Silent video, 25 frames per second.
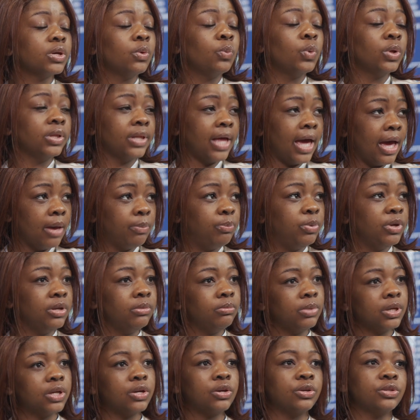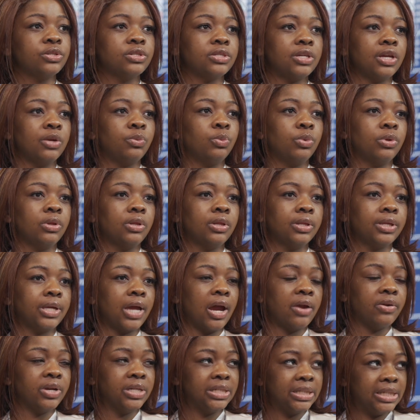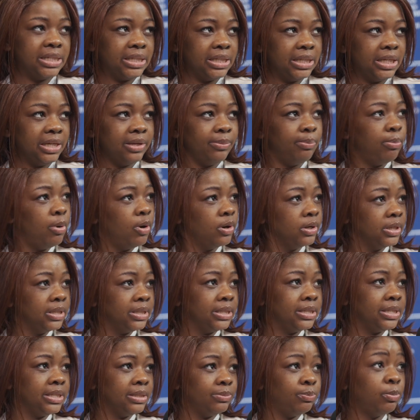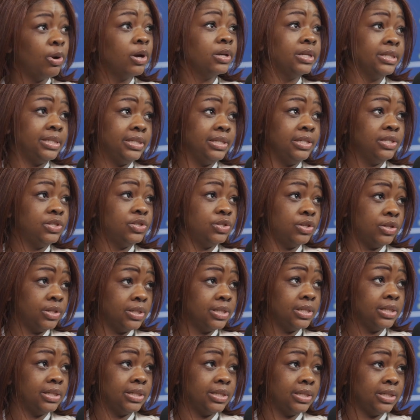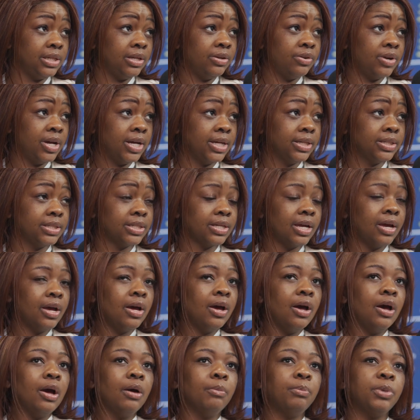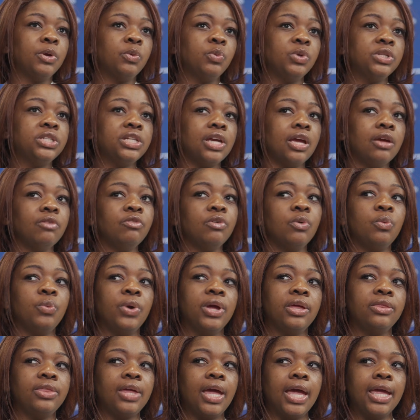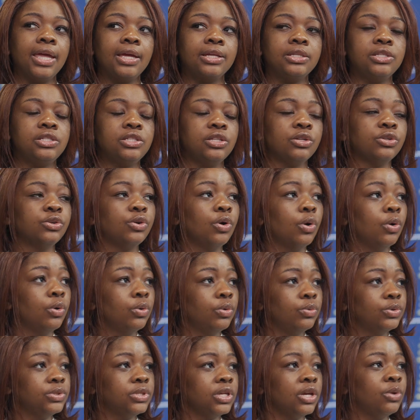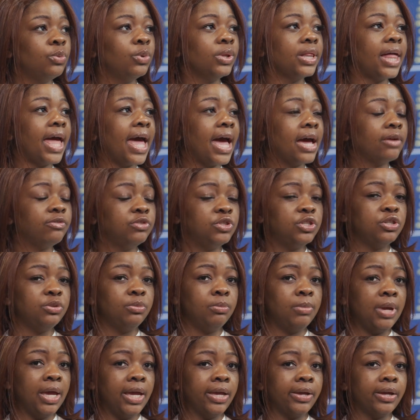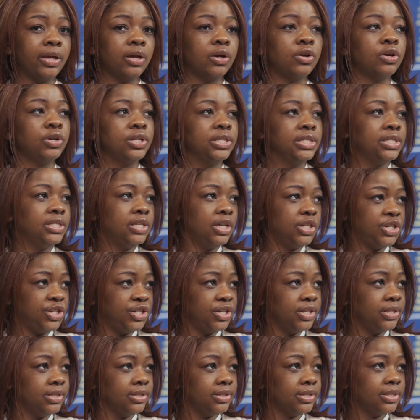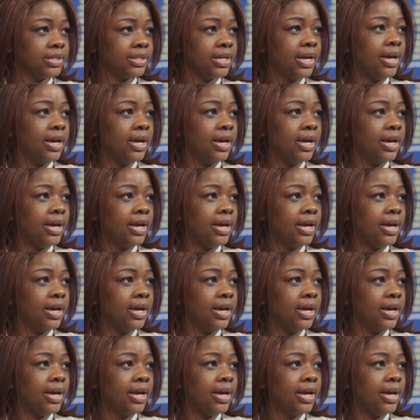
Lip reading: will happen because it will guarantee policy certainty, right? But whichever way the ANC goes, it will have to make concessions